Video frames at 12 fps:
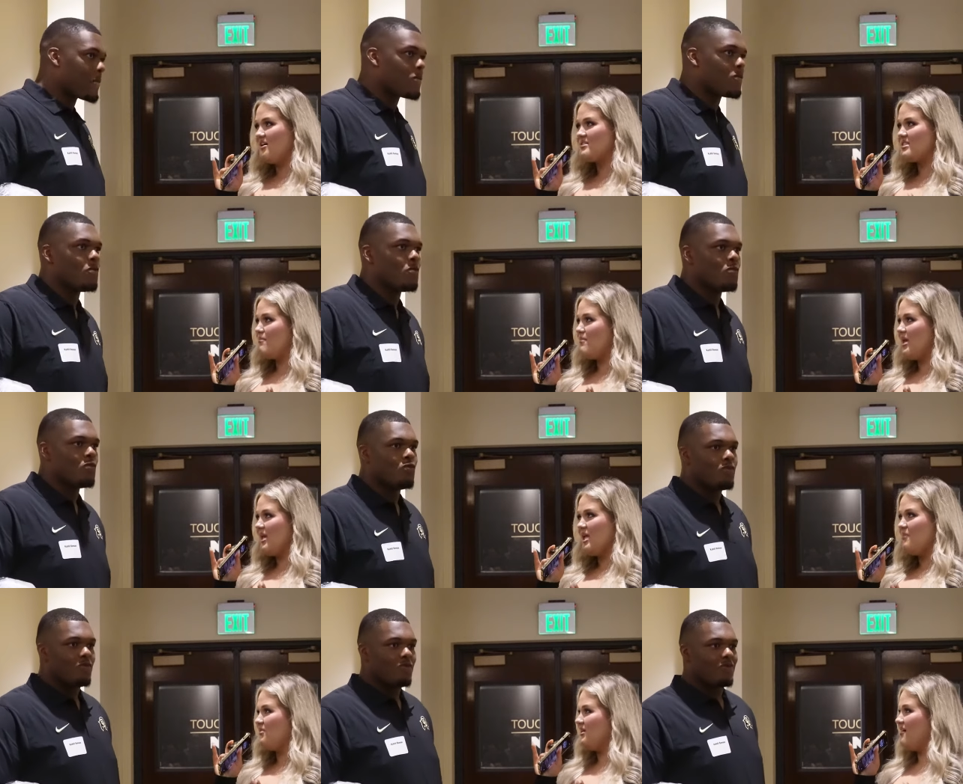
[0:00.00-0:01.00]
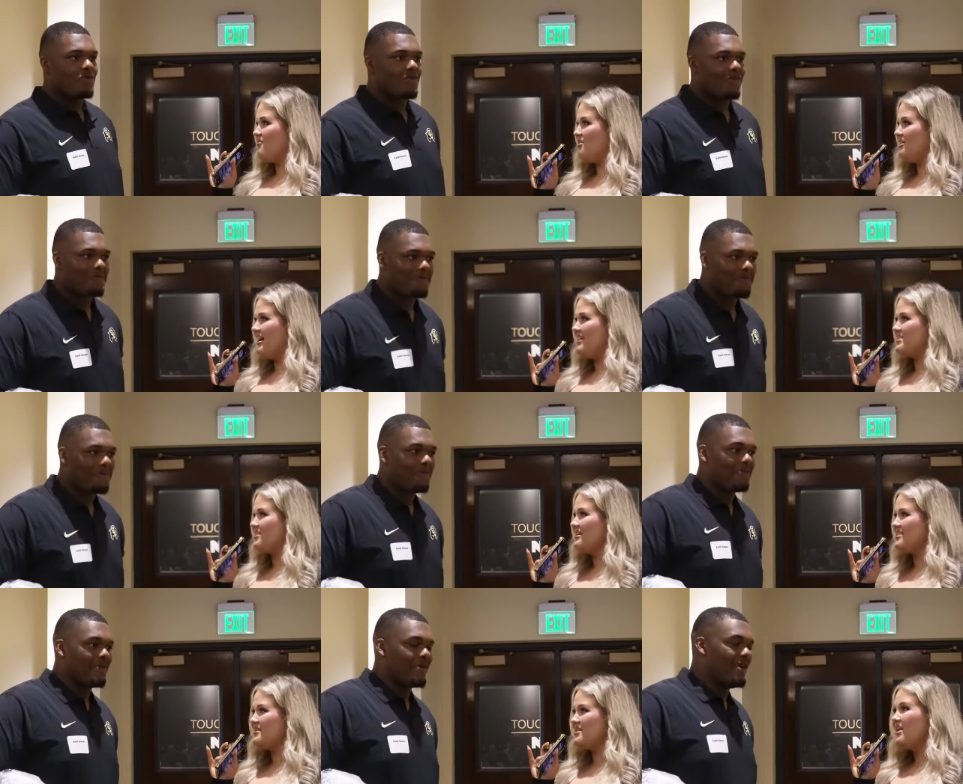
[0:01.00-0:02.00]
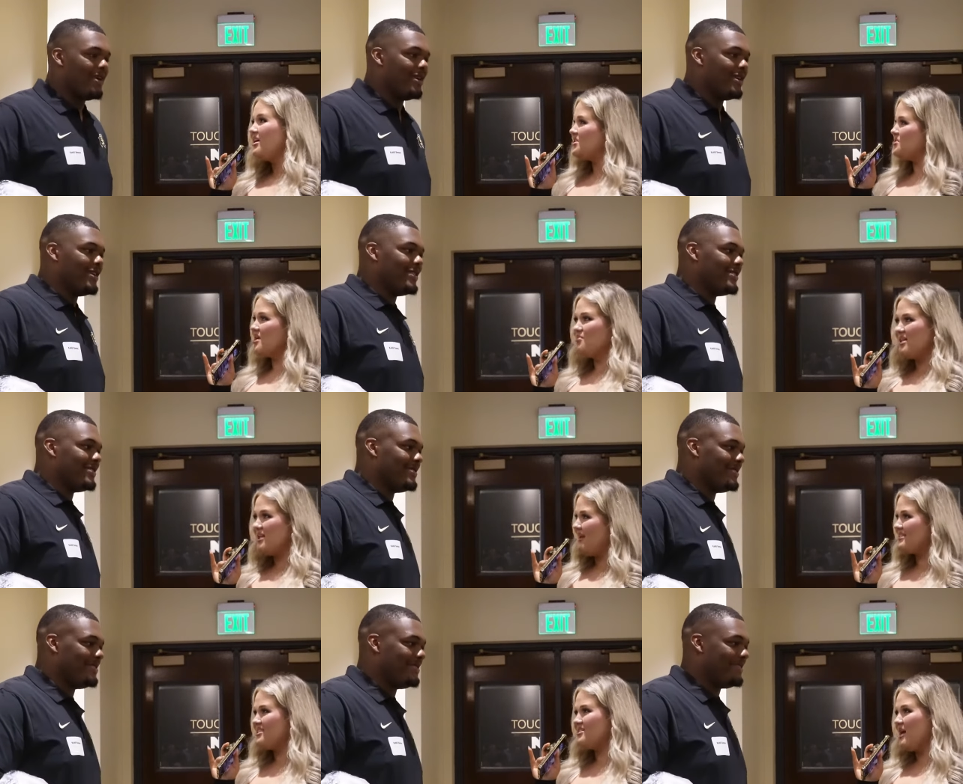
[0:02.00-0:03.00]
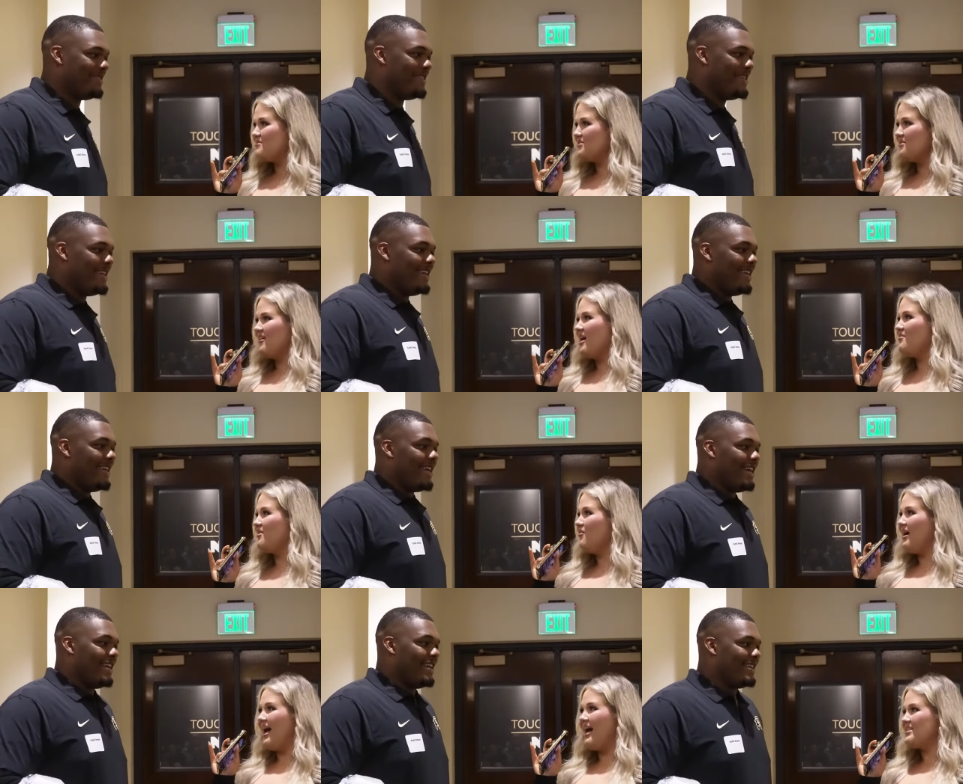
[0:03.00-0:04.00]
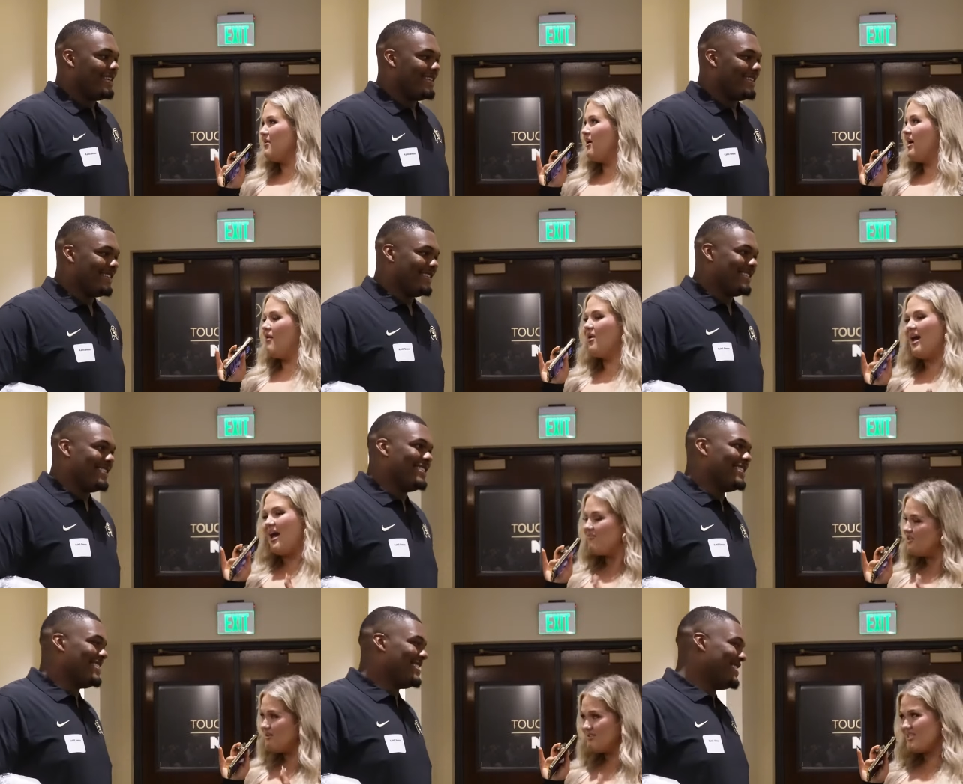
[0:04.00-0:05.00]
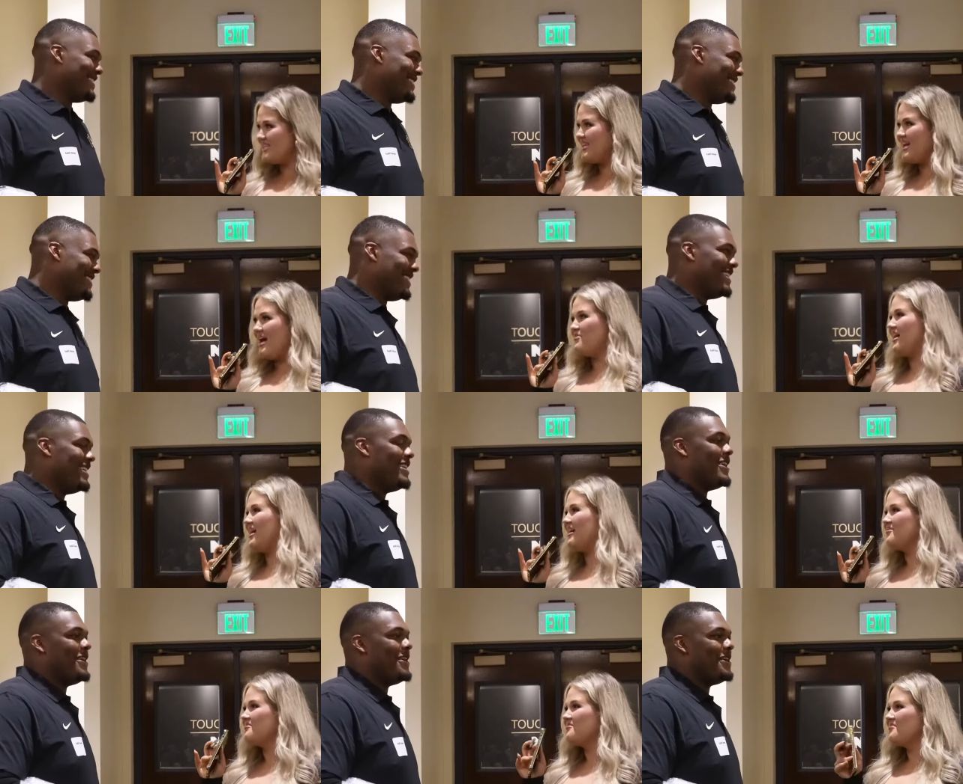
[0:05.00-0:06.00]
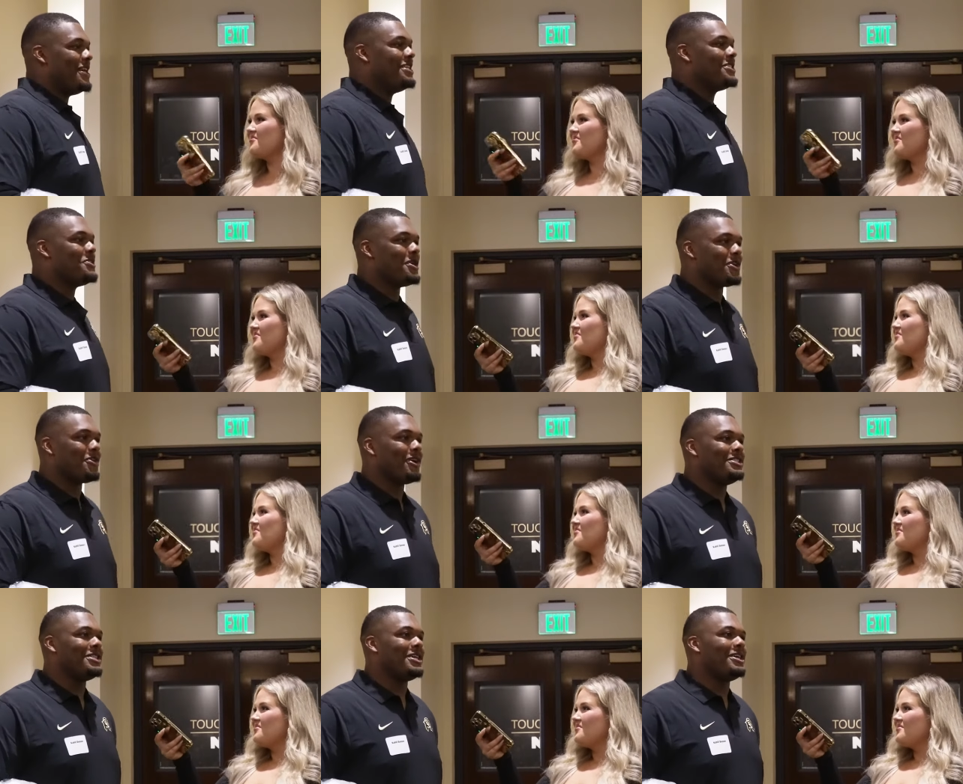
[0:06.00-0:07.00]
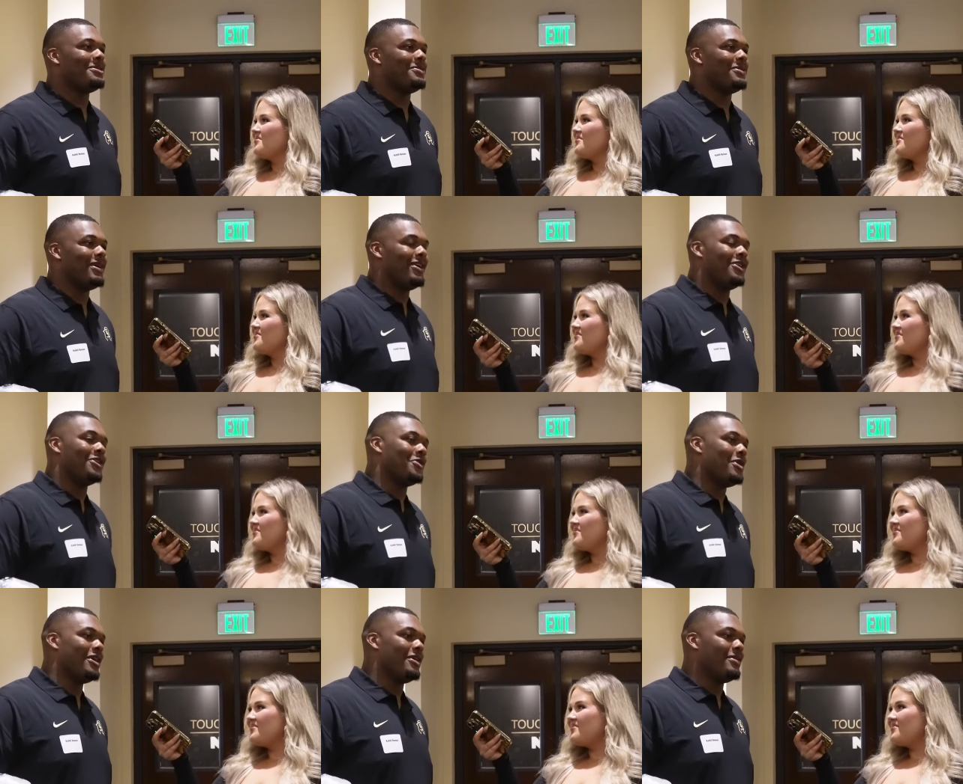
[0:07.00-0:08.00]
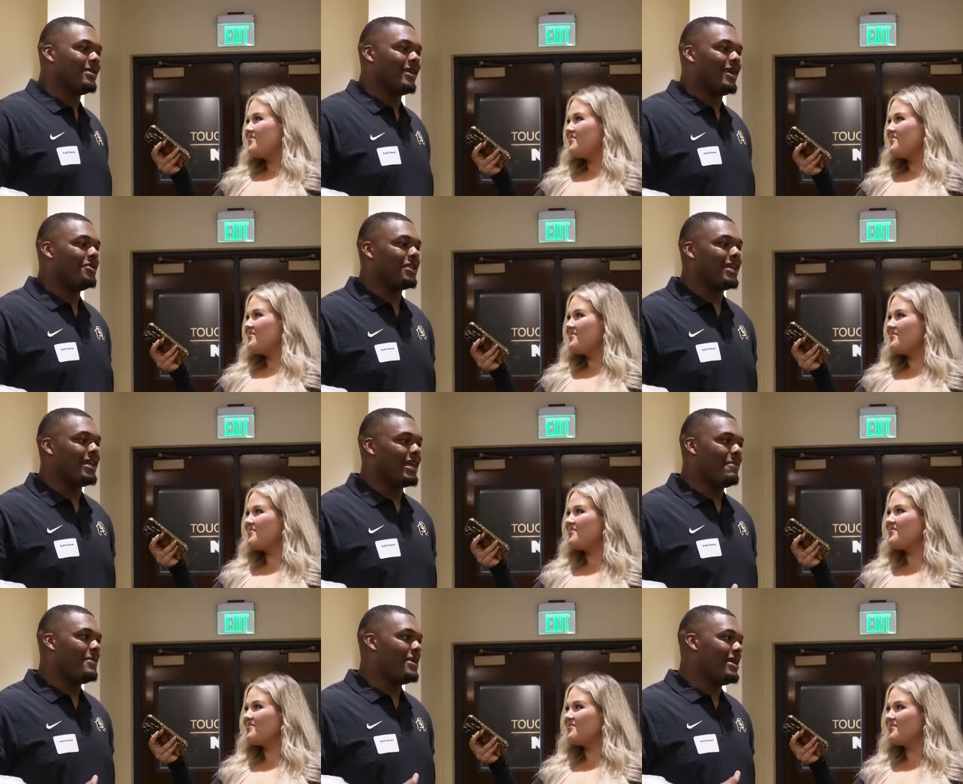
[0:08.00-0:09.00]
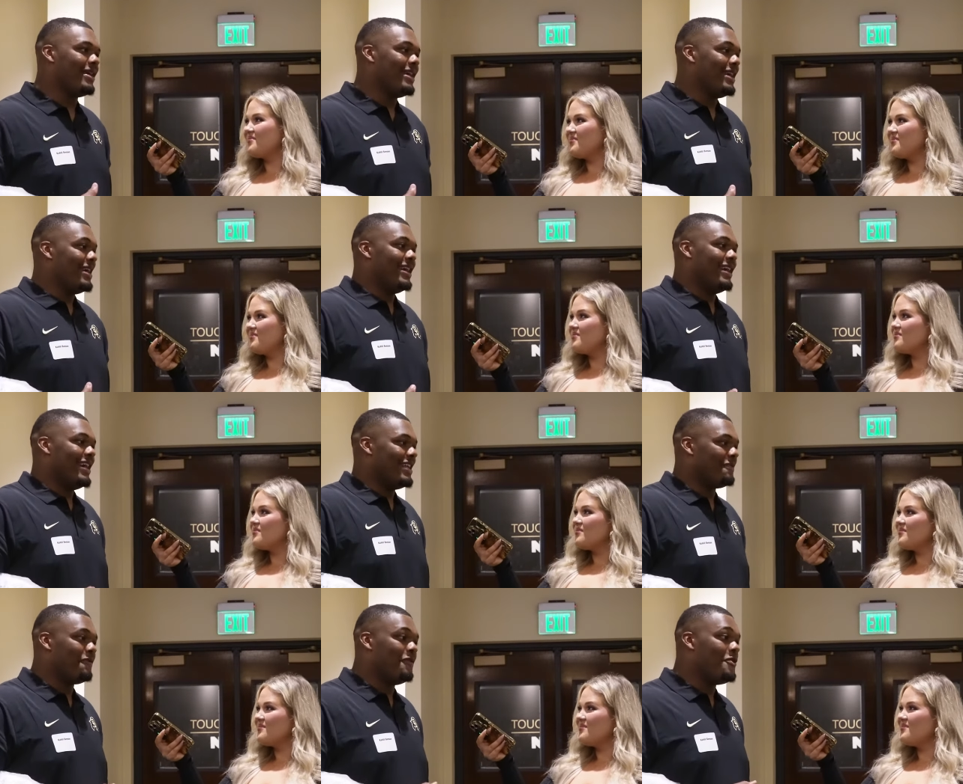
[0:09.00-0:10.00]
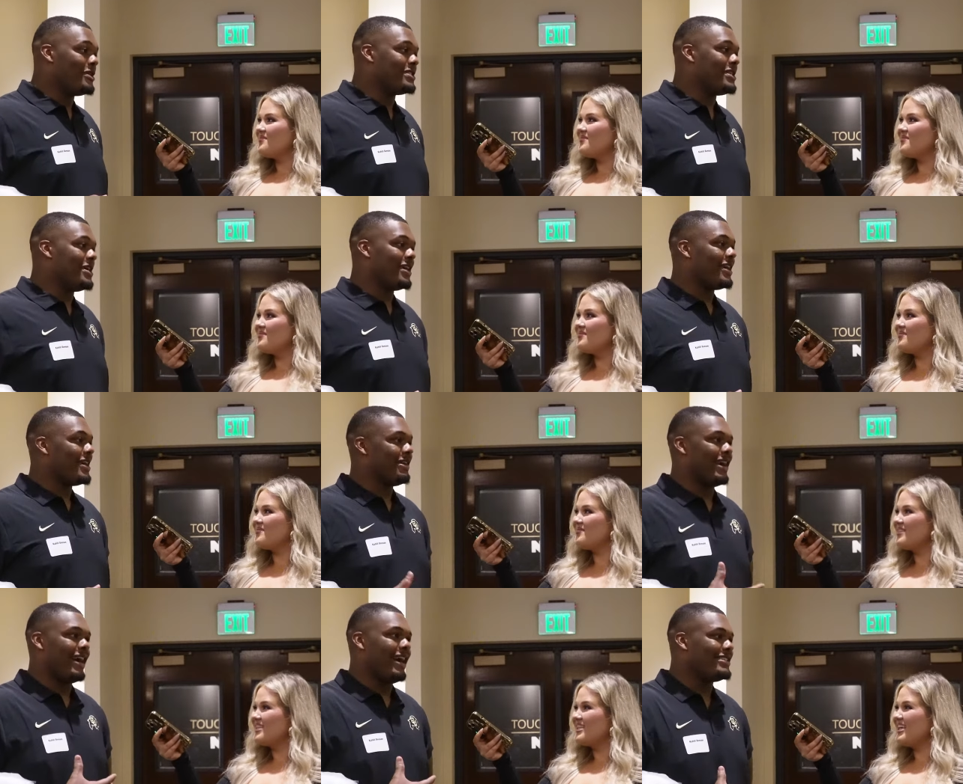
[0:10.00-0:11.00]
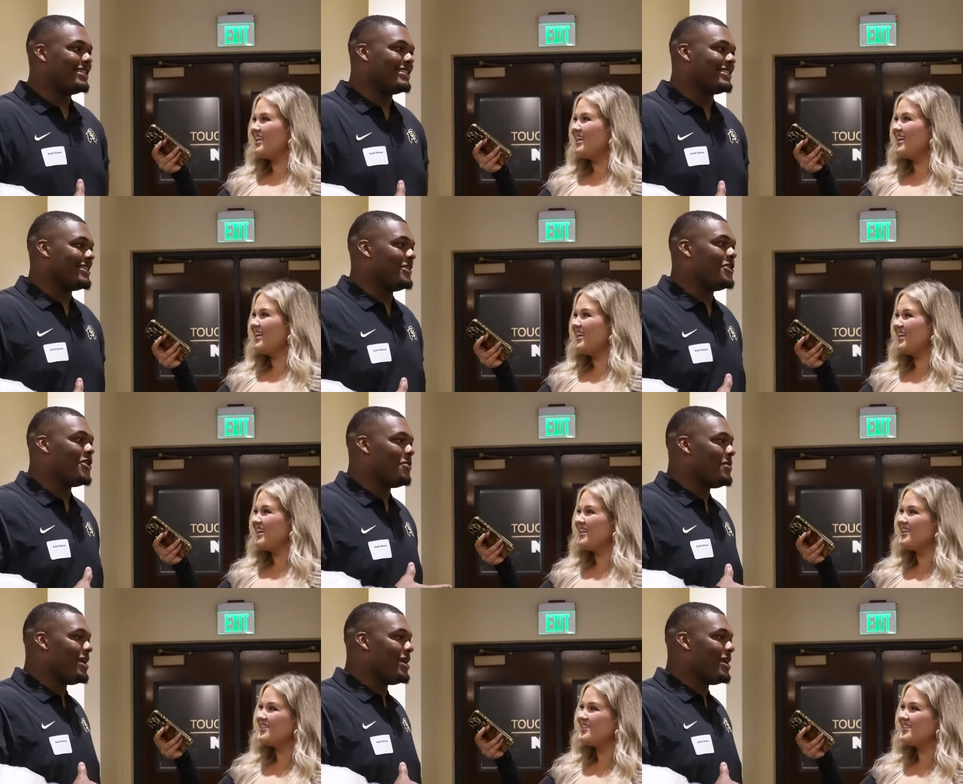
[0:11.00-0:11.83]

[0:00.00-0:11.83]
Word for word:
Speaker 1: Carl's not making up yet for you guys, or is he uh, doing a pretty amazing job so far? But what has what, what haven't you seen yet up there?
Speaker 2: Uh, he's doing a great job all the way. Only thing, I mean, the food is there. I just, you know,